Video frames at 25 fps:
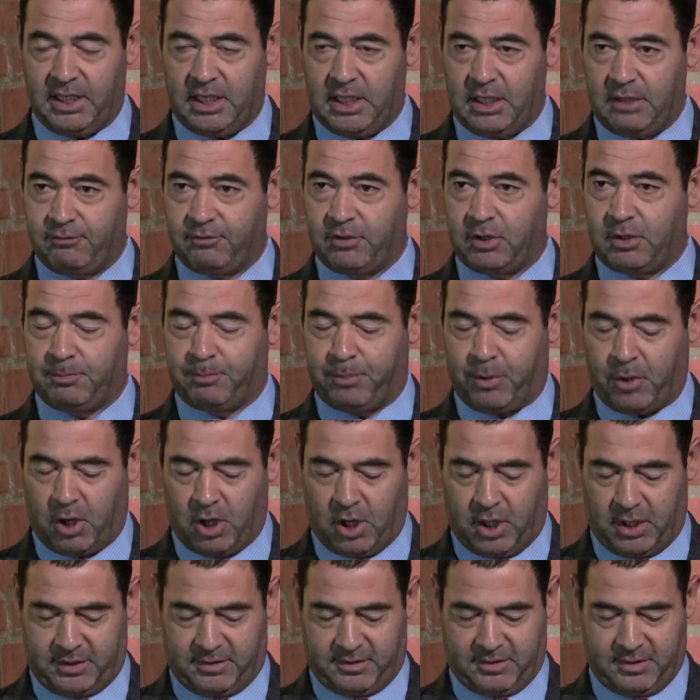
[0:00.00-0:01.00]
evil
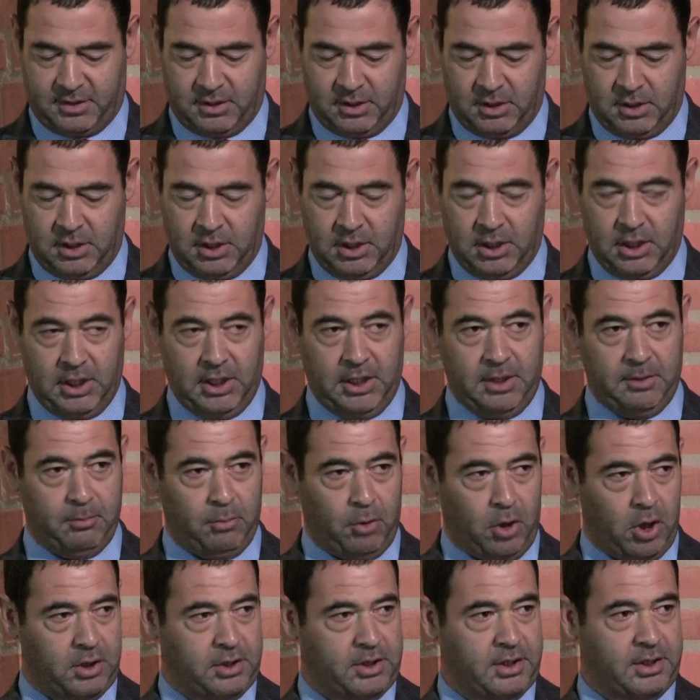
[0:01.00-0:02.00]
part in
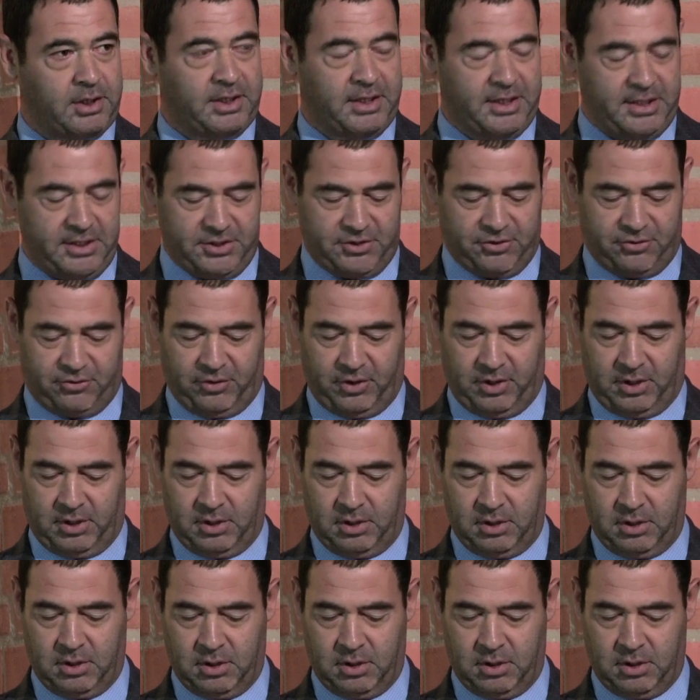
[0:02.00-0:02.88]
modern history.